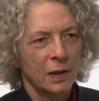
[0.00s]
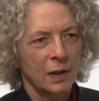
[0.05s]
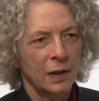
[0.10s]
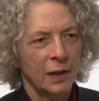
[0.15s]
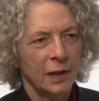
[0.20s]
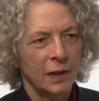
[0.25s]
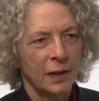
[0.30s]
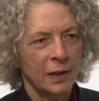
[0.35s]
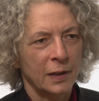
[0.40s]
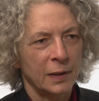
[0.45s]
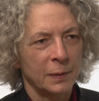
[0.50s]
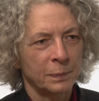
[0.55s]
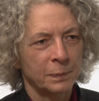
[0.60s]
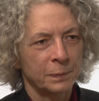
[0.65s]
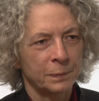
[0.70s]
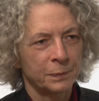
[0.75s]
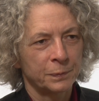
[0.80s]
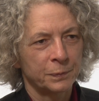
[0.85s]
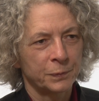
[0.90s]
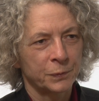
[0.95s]
you
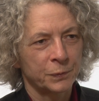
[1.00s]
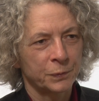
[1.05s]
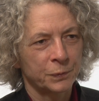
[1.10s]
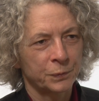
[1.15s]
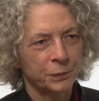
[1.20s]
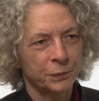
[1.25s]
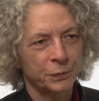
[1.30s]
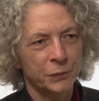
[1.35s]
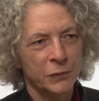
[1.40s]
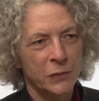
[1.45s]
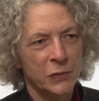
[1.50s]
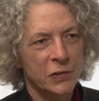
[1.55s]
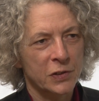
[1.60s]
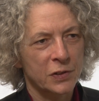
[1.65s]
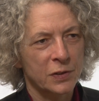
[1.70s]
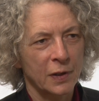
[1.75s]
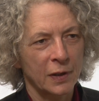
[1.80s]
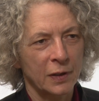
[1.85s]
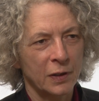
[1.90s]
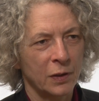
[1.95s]
know,
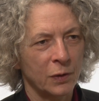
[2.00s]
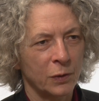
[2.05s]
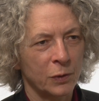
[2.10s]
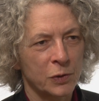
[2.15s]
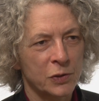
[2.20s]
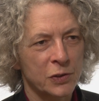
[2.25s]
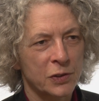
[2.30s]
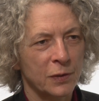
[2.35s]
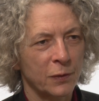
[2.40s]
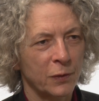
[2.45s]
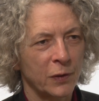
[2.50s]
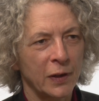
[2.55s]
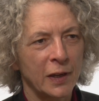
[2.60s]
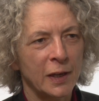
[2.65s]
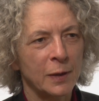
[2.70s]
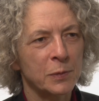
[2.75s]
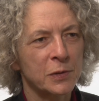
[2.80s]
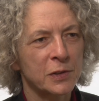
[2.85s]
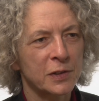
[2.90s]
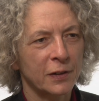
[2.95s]
so if you
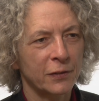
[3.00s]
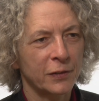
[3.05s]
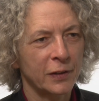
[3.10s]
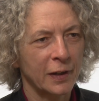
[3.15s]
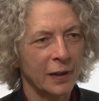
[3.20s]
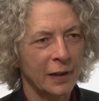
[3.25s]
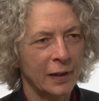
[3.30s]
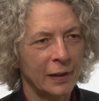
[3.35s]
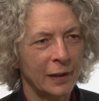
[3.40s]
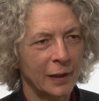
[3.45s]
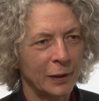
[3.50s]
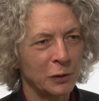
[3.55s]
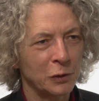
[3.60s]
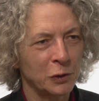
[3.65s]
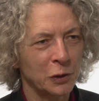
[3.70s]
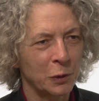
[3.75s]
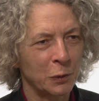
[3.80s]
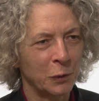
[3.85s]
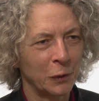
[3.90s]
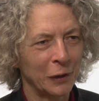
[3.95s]
keep stuff in a
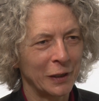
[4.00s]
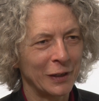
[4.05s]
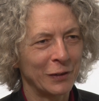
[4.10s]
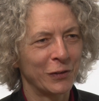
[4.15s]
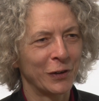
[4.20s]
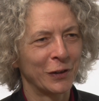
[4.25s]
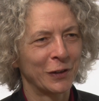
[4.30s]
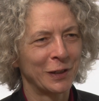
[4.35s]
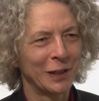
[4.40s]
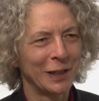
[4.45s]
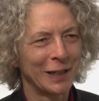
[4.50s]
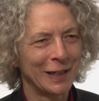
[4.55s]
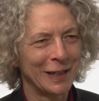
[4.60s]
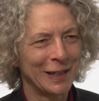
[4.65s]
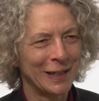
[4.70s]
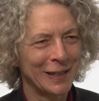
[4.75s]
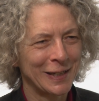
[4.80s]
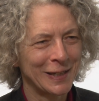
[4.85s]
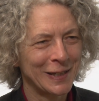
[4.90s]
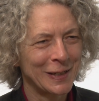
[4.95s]
cloud or
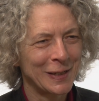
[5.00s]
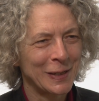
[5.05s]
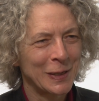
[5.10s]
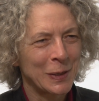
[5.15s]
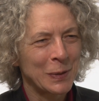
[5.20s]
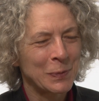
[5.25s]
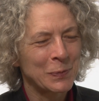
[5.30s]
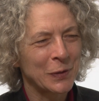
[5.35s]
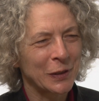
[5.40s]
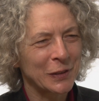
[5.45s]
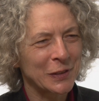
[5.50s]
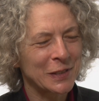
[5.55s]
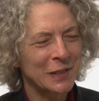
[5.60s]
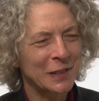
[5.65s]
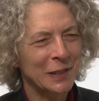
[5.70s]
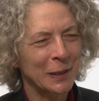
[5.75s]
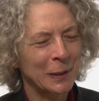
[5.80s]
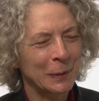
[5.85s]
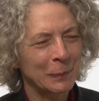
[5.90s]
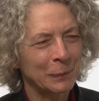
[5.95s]
whatever.
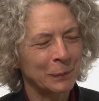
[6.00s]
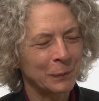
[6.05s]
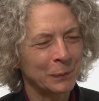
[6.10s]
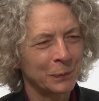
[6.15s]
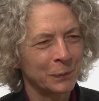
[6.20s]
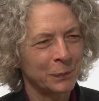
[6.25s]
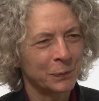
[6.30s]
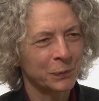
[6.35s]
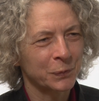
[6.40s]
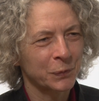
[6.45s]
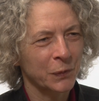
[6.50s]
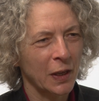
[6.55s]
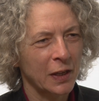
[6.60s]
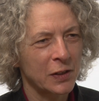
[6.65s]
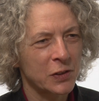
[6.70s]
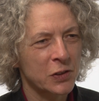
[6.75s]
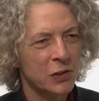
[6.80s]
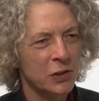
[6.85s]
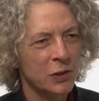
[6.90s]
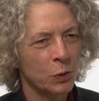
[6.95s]
But
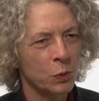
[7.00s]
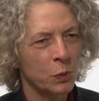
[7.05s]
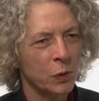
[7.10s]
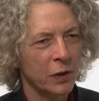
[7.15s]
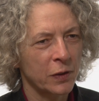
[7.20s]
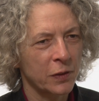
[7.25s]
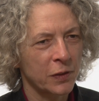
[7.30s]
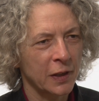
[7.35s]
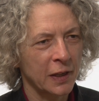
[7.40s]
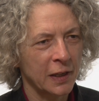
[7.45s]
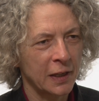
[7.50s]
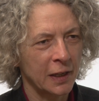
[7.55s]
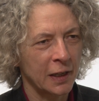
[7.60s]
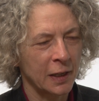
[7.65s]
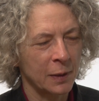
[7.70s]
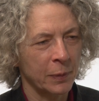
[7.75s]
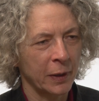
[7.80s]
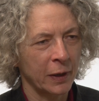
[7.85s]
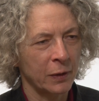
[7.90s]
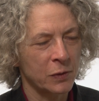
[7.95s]
it's still worth
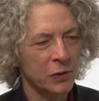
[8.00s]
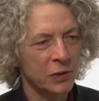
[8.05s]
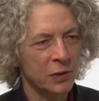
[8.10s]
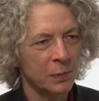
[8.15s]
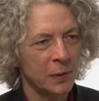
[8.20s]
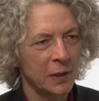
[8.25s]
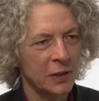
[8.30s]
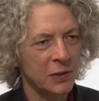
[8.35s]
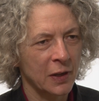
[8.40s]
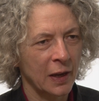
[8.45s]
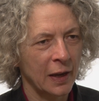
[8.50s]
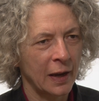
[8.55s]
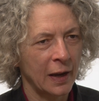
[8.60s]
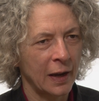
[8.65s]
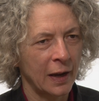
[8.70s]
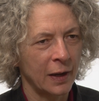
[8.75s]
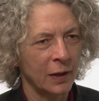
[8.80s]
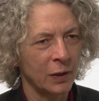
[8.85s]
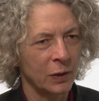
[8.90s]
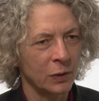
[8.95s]
thinking about. It's amazing
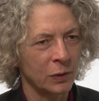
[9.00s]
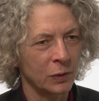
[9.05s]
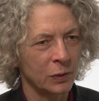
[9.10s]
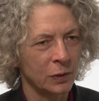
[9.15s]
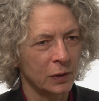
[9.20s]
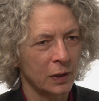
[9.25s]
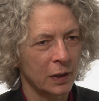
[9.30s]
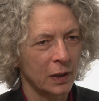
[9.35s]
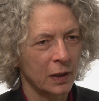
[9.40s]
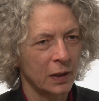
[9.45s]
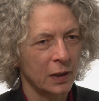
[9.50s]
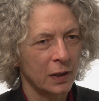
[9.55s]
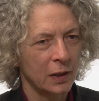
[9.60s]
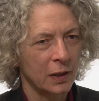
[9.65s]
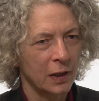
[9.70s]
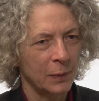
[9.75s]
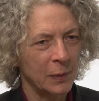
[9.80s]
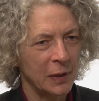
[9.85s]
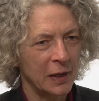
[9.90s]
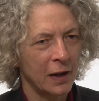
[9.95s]
how,
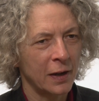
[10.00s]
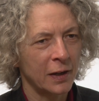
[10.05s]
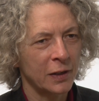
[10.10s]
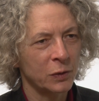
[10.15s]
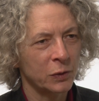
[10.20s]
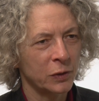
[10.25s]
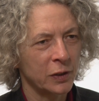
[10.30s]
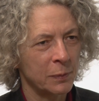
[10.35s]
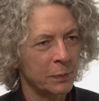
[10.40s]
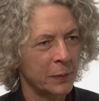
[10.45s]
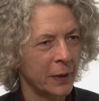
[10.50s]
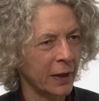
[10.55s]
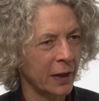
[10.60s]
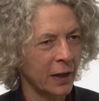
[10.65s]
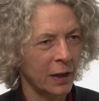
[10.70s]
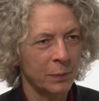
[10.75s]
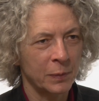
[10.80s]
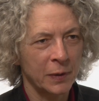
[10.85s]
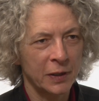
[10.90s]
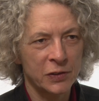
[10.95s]
I mean, I only
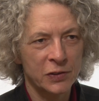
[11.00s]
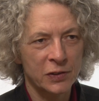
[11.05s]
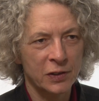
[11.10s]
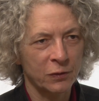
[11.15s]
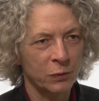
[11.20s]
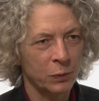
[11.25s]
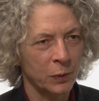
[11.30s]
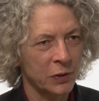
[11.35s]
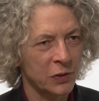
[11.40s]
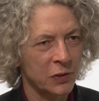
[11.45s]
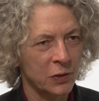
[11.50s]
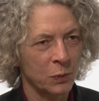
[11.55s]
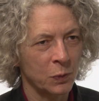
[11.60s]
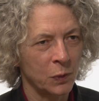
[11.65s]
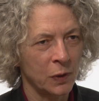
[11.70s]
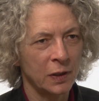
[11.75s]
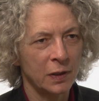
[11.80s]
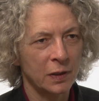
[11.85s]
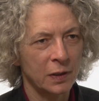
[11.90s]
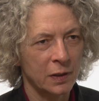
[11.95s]
back up my stuff once a
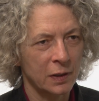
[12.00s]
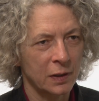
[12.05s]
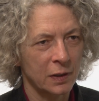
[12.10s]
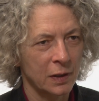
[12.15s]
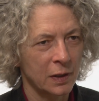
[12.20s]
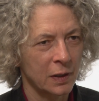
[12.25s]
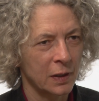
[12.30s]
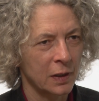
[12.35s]
week.